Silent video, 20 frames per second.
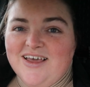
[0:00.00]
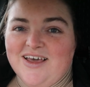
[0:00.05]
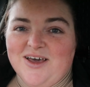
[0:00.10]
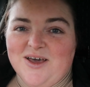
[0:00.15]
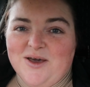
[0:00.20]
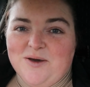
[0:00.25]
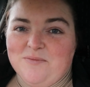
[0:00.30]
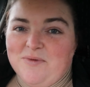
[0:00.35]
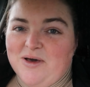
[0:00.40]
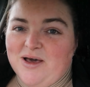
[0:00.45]

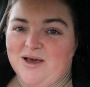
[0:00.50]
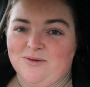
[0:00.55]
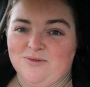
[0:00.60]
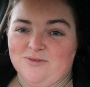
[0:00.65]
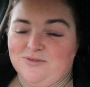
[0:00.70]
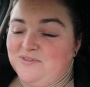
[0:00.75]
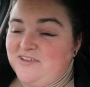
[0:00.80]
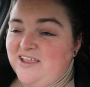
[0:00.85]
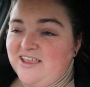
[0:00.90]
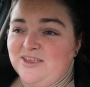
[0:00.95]

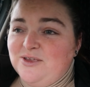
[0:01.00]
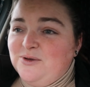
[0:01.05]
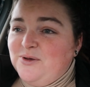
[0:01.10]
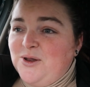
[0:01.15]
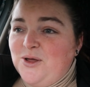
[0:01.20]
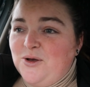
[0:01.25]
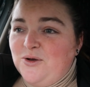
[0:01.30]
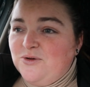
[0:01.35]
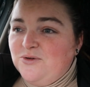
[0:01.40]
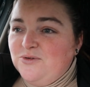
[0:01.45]
I'll take you
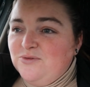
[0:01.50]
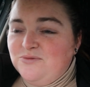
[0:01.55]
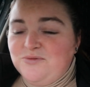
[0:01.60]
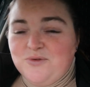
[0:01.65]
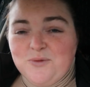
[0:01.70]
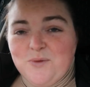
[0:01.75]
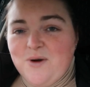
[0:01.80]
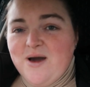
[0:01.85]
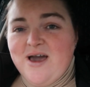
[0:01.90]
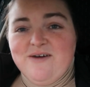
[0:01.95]
along
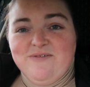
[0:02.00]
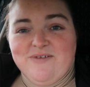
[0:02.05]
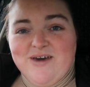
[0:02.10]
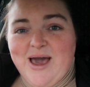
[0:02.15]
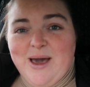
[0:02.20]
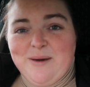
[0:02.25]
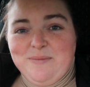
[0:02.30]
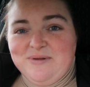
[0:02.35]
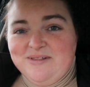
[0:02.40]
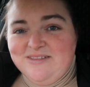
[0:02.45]
for whatever
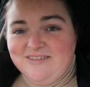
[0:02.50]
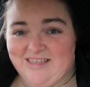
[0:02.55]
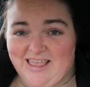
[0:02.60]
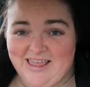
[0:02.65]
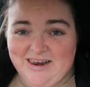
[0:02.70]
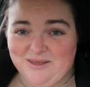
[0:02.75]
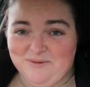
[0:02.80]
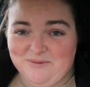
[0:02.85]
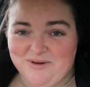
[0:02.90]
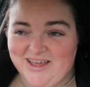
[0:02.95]
happens
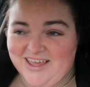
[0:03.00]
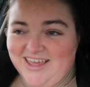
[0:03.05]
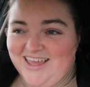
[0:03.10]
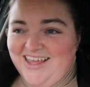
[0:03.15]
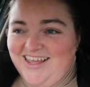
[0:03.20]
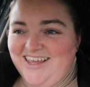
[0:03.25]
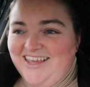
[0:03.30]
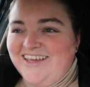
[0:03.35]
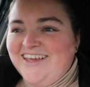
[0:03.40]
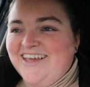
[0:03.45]

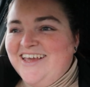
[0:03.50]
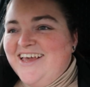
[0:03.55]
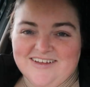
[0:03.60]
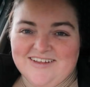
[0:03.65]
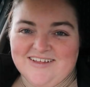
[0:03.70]
anyway.